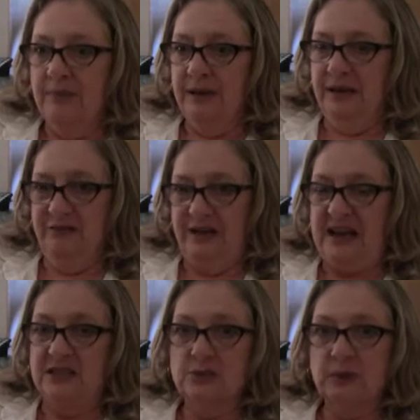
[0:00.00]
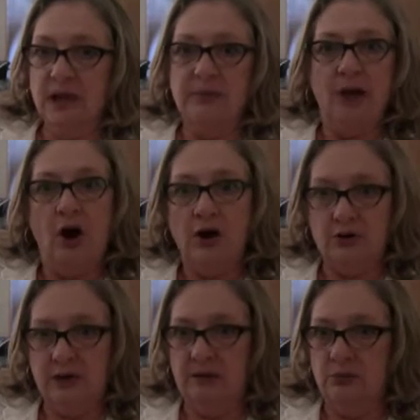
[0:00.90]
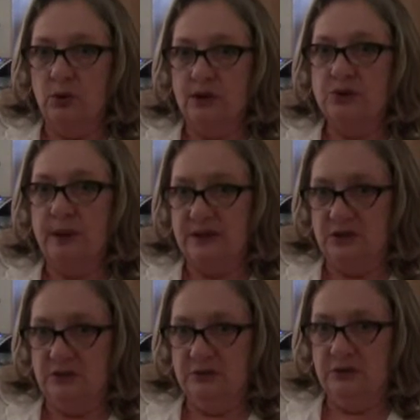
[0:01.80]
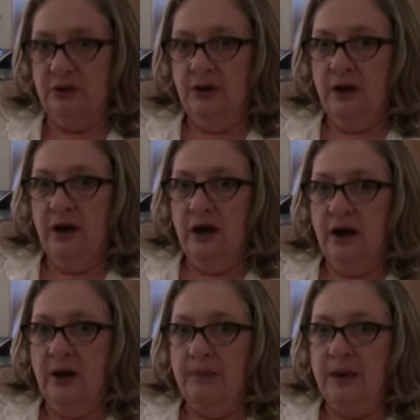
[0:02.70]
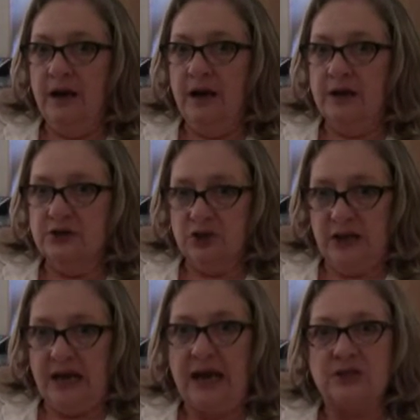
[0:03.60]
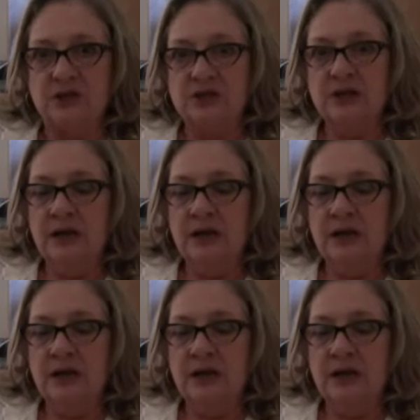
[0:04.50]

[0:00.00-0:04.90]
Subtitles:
In fact, it's becoming harder and more expensive to get access.